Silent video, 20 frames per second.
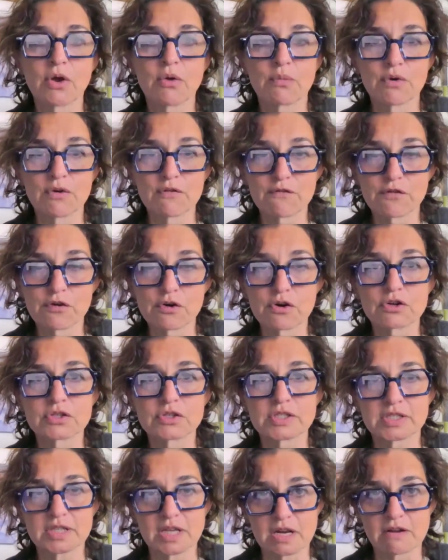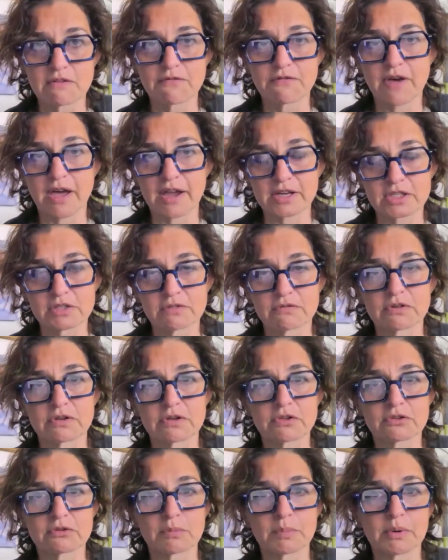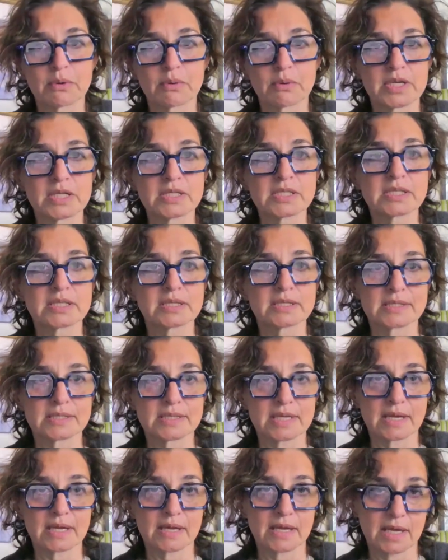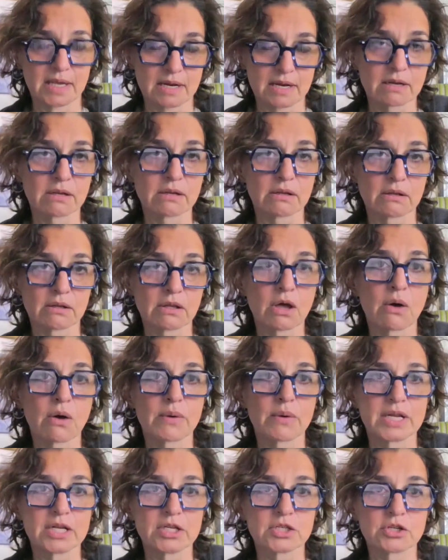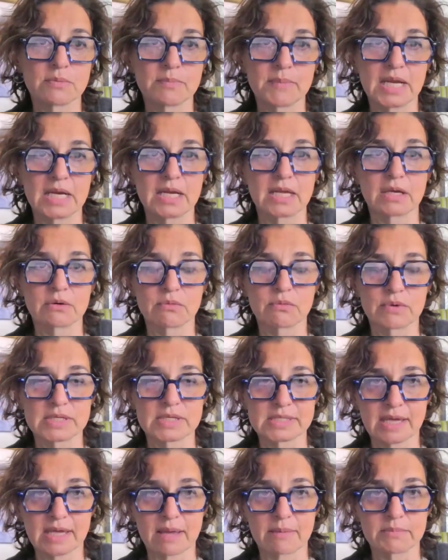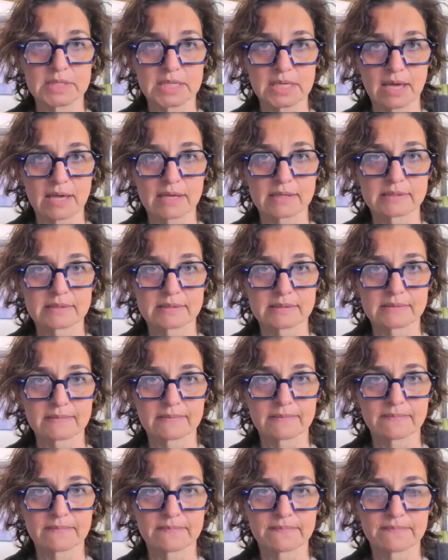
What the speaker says: reverse ineffective erythropoiesis in low and intermediate risk MDS.